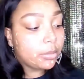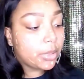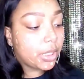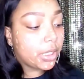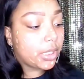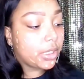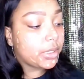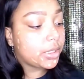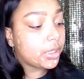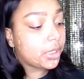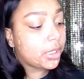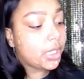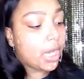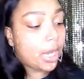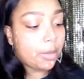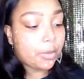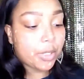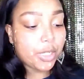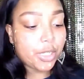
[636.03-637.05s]
But
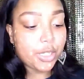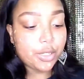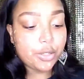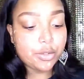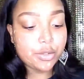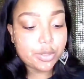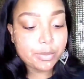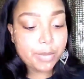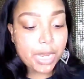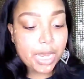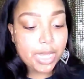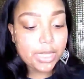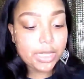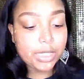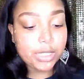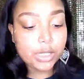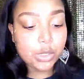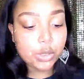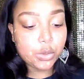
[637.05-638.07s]
I'm going to use my
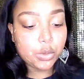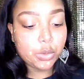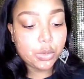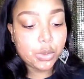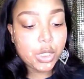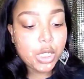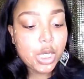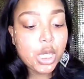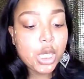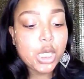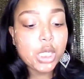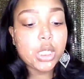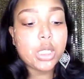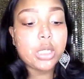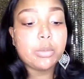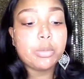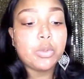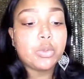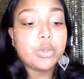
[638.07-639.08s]
little
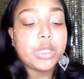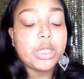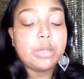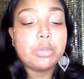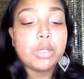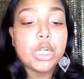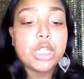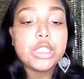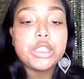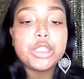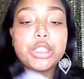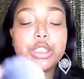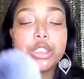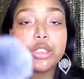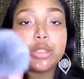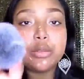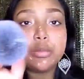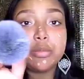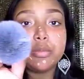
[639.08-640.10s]
kabuki
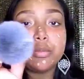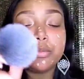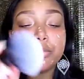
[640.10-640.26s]
brush.